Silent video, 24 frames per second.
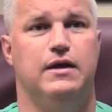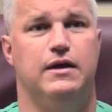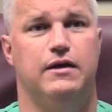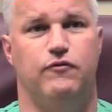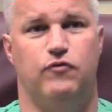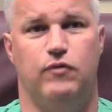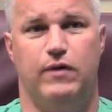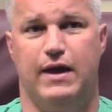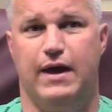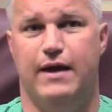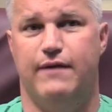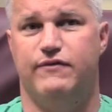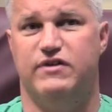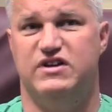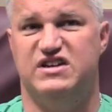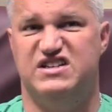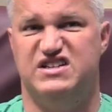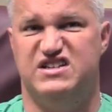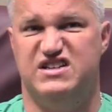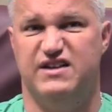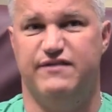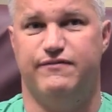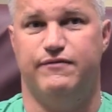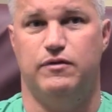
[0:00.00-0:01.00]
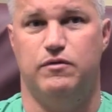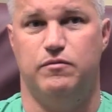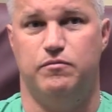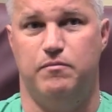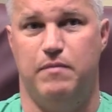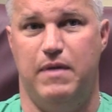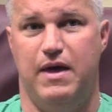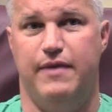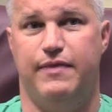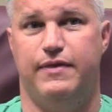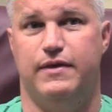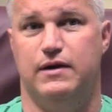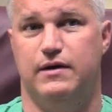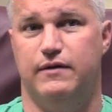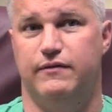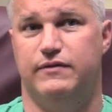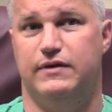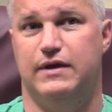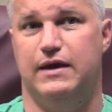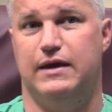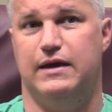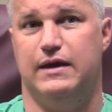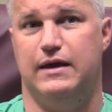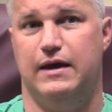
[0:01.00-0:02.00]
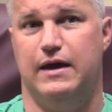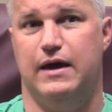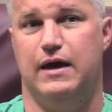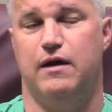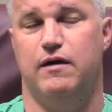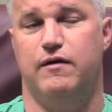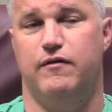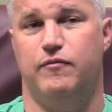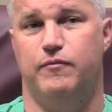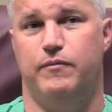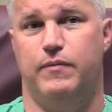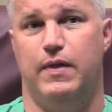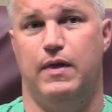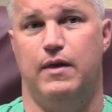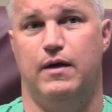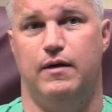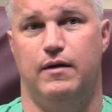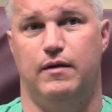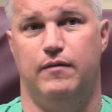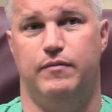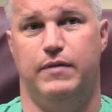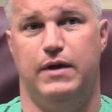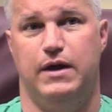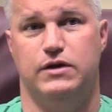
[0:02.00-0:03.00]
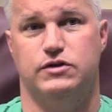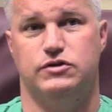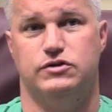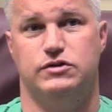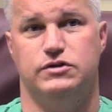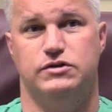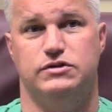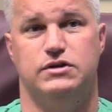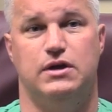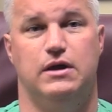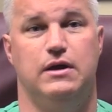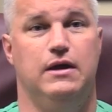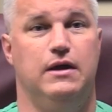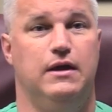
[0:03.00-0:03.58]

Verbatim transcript: if we have a different method of taking care of uh, patients,